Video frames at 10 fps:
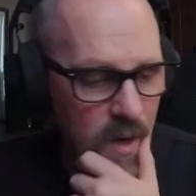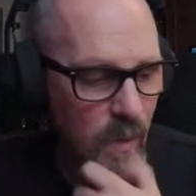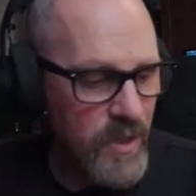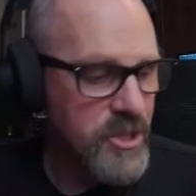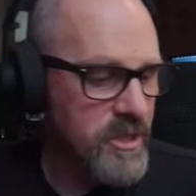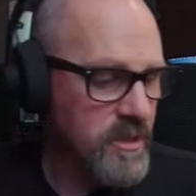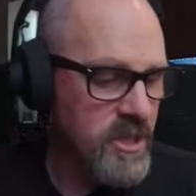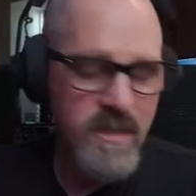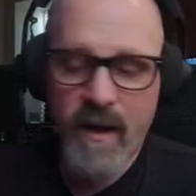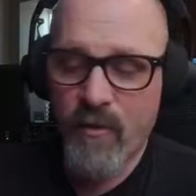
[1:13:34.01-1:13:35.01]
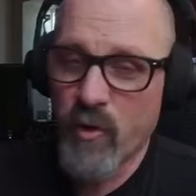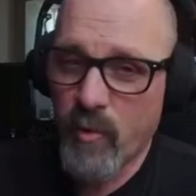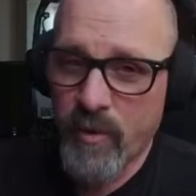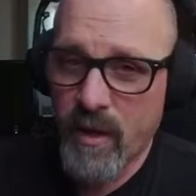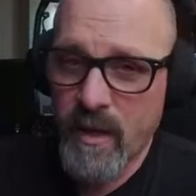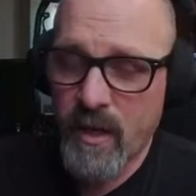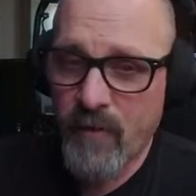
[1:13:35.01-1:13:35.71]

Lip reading: which just another little plug here.